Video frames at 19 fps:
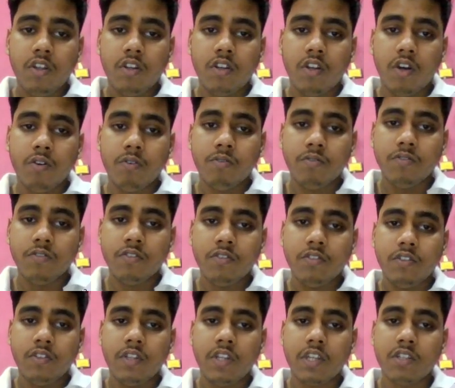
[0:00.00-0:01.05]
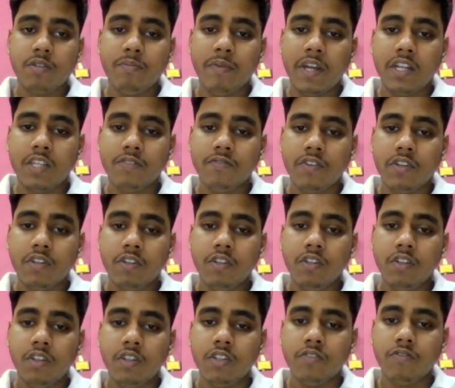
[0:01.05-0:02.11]
Now next -1,
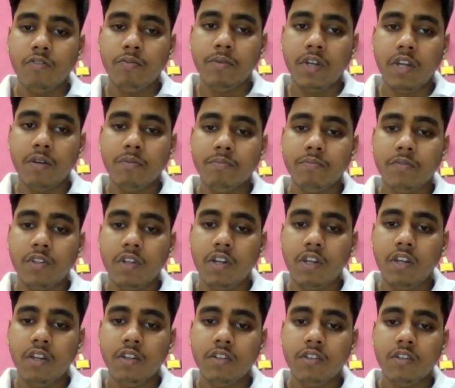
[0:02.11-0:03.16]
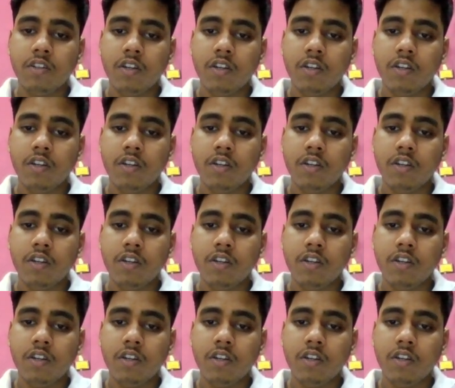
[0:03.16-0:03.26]
this will become 3.